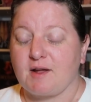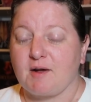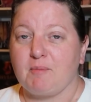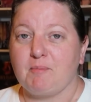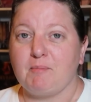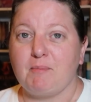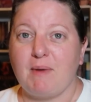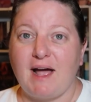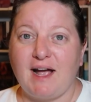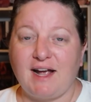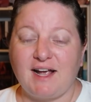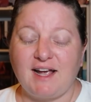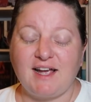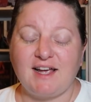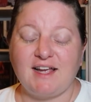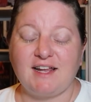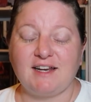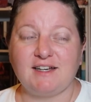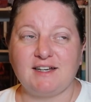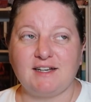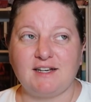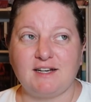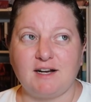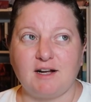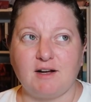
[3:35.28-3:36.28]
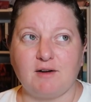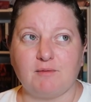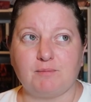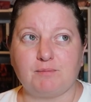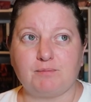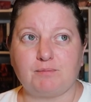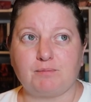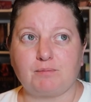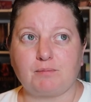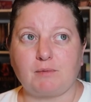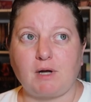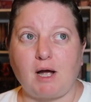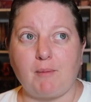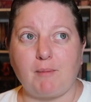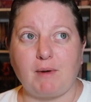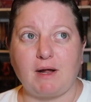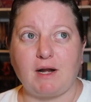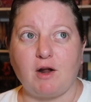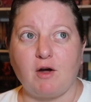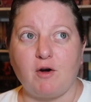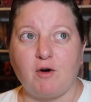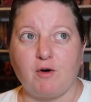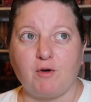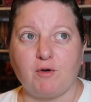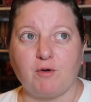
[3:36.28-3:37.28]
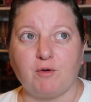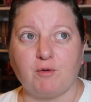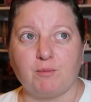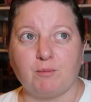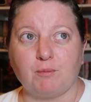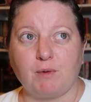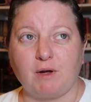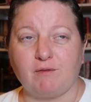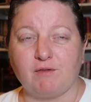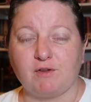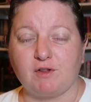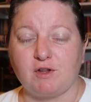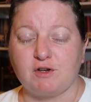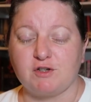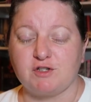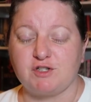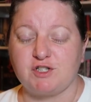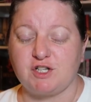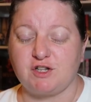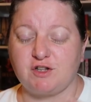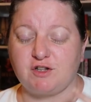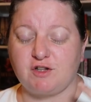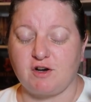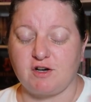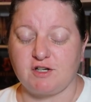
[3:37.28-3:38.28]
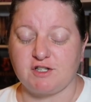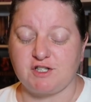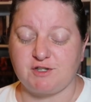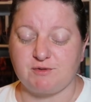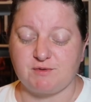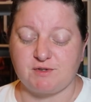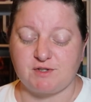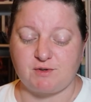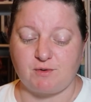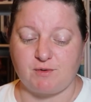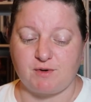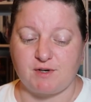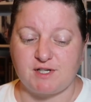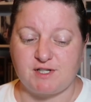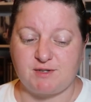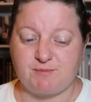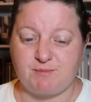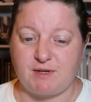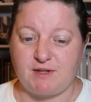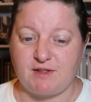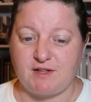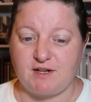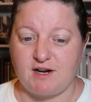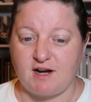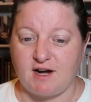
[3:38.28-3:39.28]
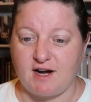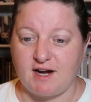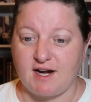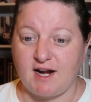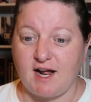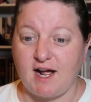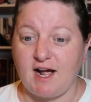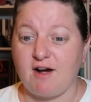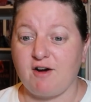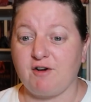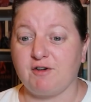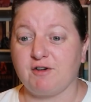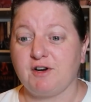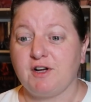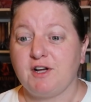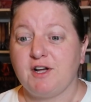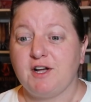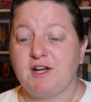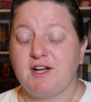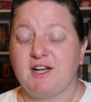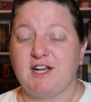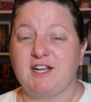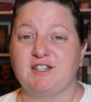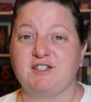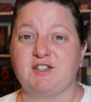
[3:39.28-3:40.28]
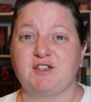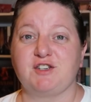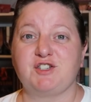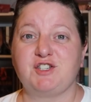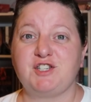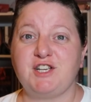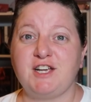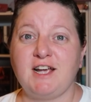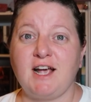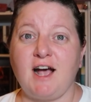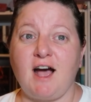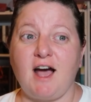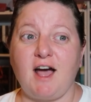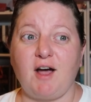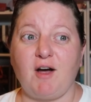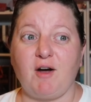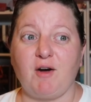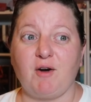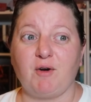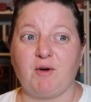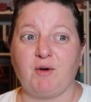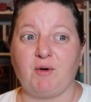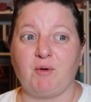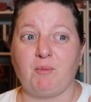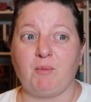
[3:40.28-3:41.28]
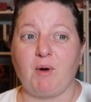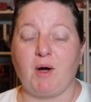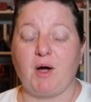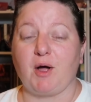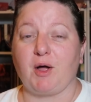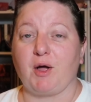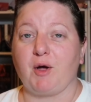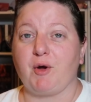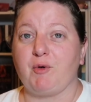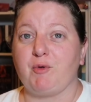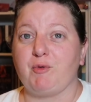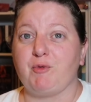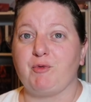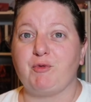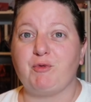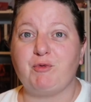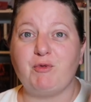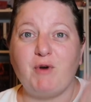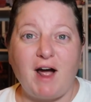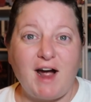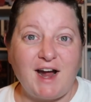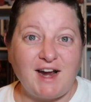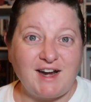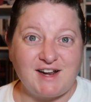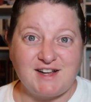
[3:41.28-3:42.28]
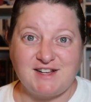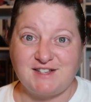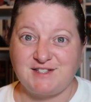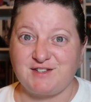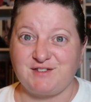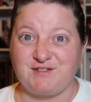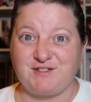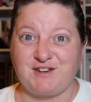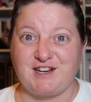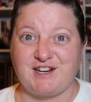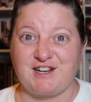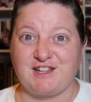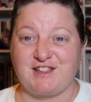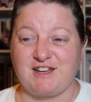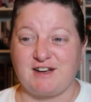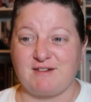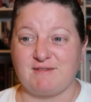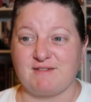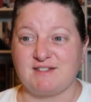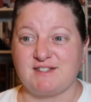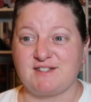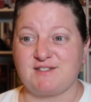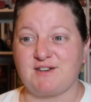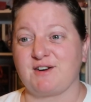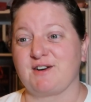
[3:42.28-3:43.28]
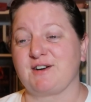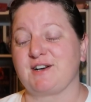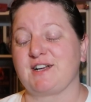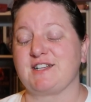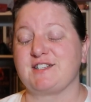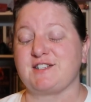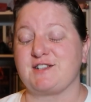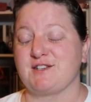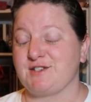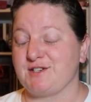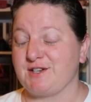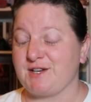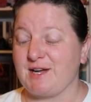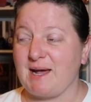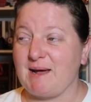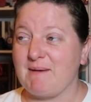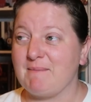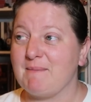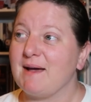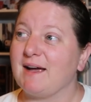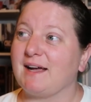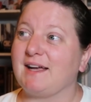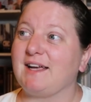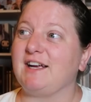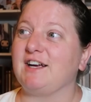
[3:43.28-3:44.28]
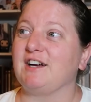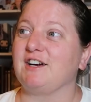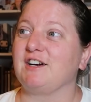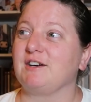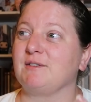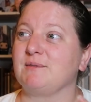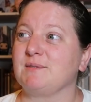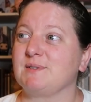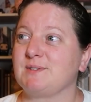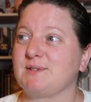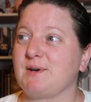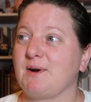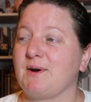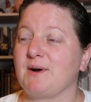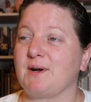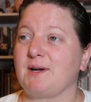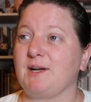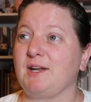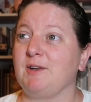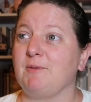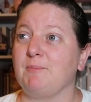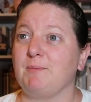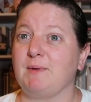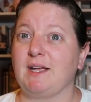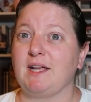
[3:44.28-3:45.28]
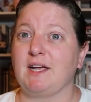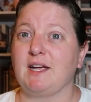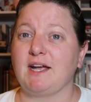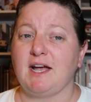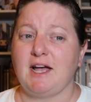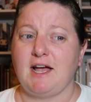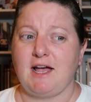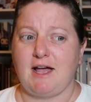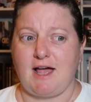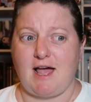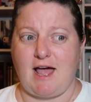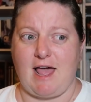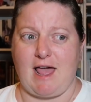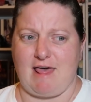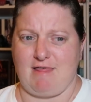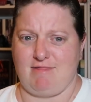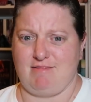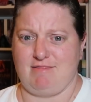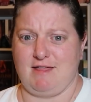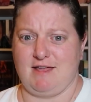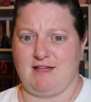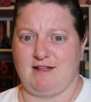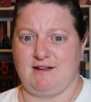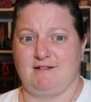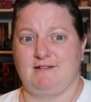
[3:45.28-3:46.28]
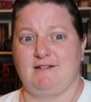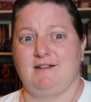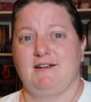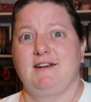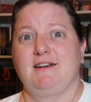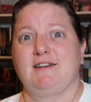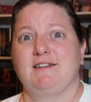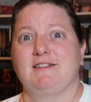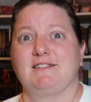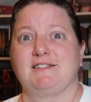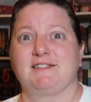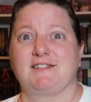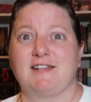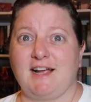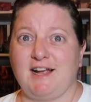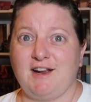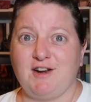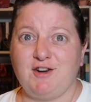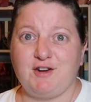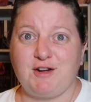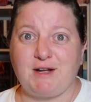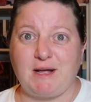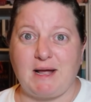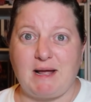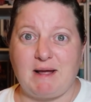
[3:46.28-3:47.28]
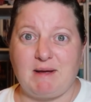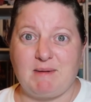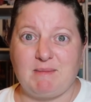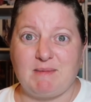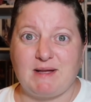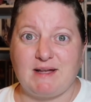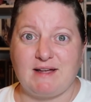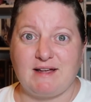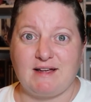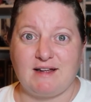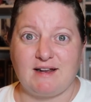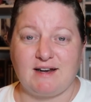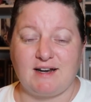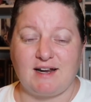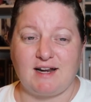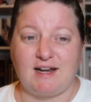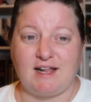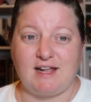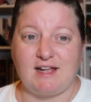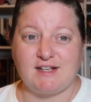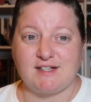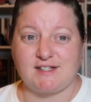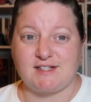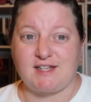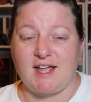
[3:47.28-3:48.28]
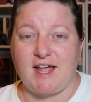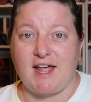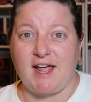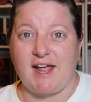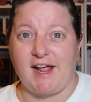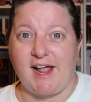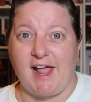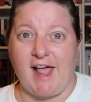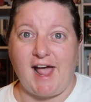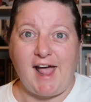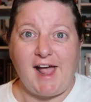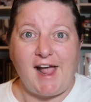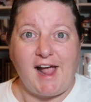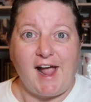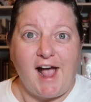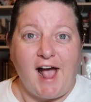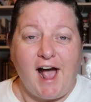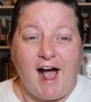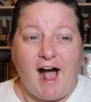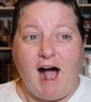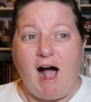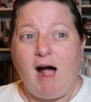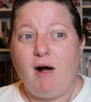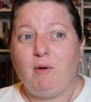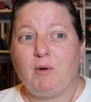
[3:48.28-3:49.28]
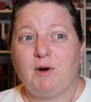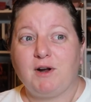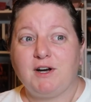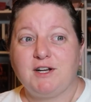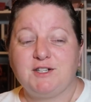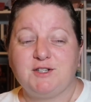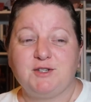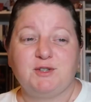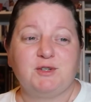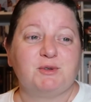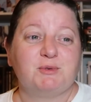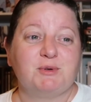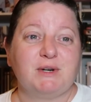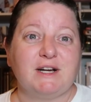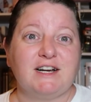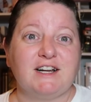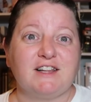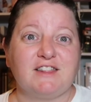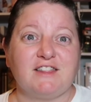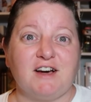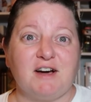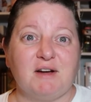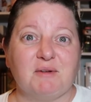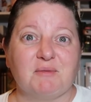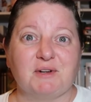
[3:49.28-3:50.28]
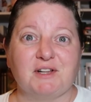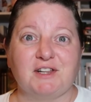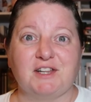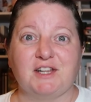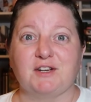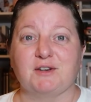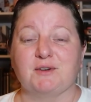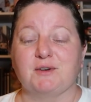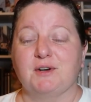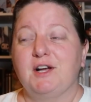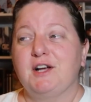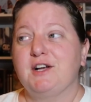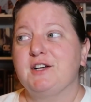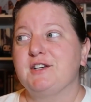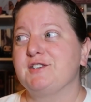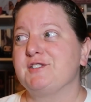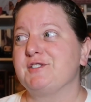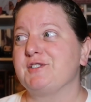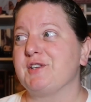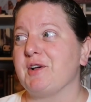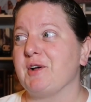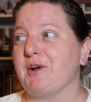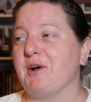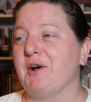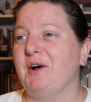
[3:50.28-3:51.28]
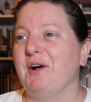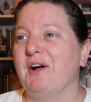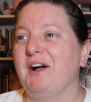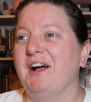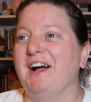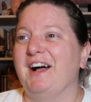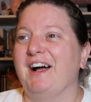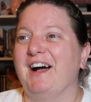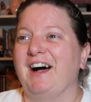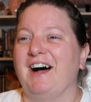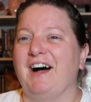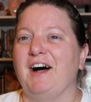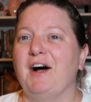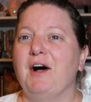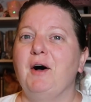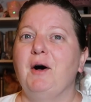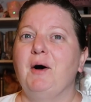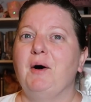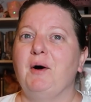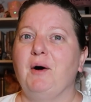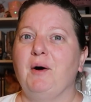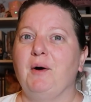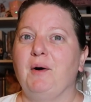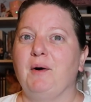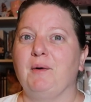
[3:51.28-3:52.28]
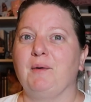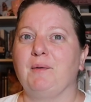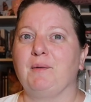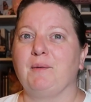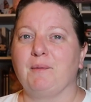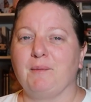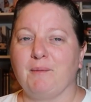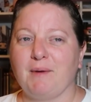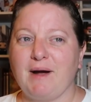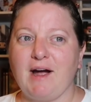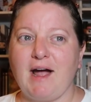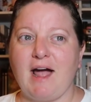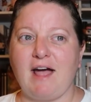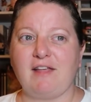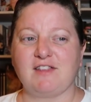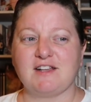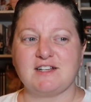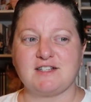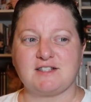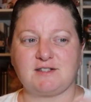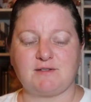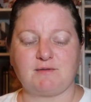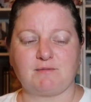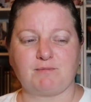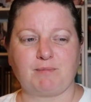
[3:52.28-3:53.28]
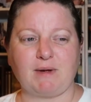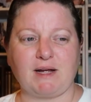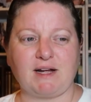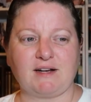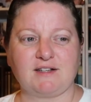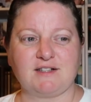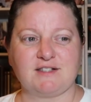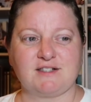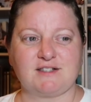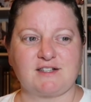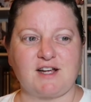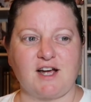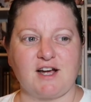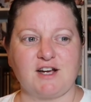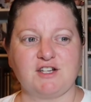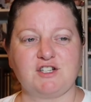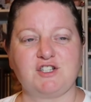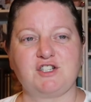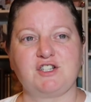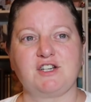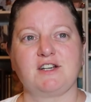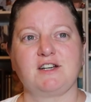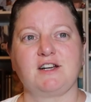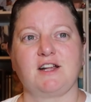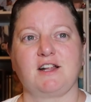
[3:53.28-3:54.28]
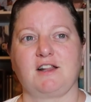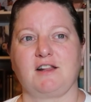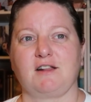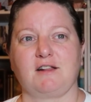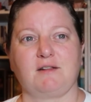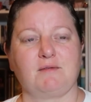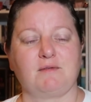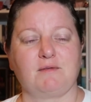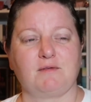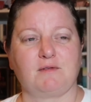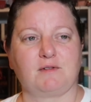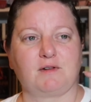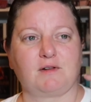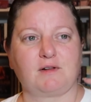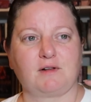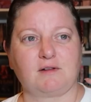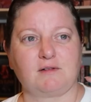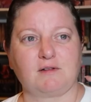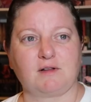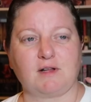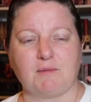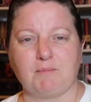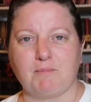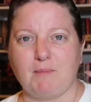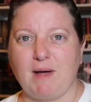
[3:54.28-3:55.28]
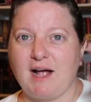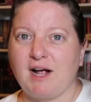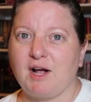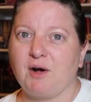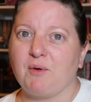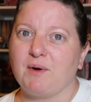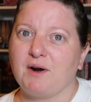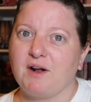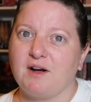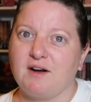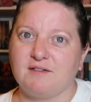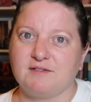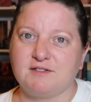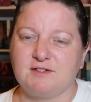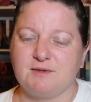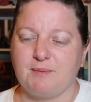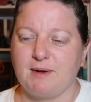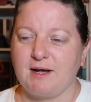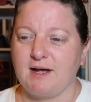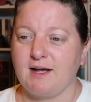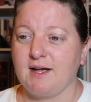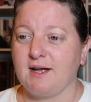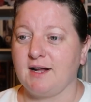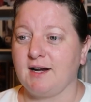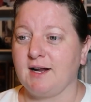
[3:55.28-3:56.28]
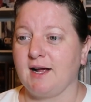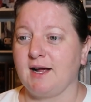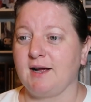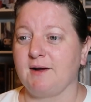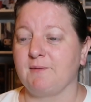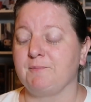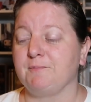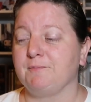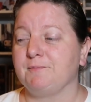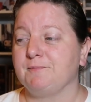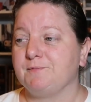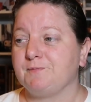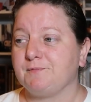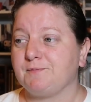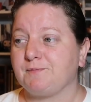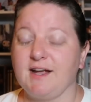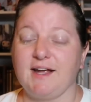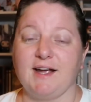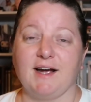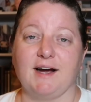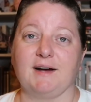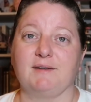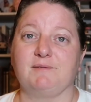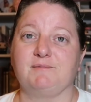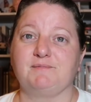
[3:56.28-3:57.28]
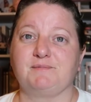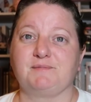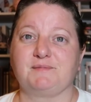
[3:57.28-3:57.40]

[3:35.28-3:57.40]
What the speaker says: Becca ended up coming home even though she thought she was going to spend the night out, and so she got home right as the readathon was starting. So she came back here and was talking to me, and then Xander came in and he's like, hey, I want to do the readathon with you. So we had this big discussion, and then Becca went off to bed, and yeah.